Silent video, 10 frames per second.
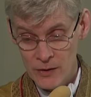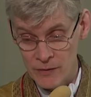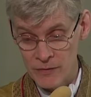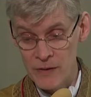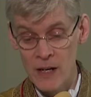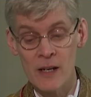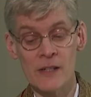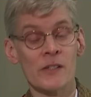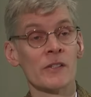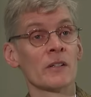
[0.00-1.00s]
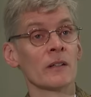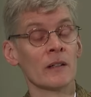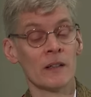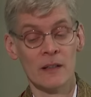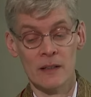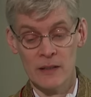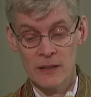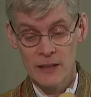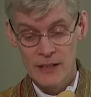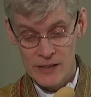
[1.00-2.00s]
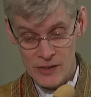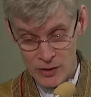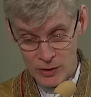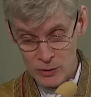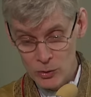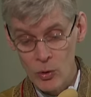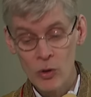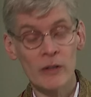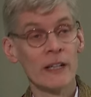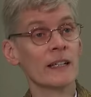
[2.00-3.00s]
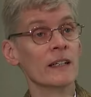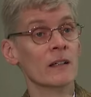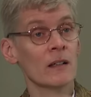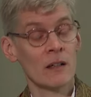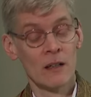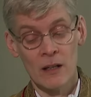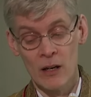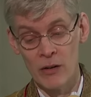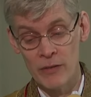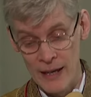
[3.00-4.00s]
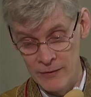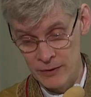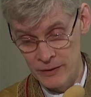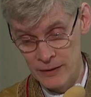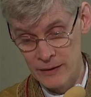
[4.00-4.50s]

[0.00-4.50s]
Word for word: The first is the glory of heaven.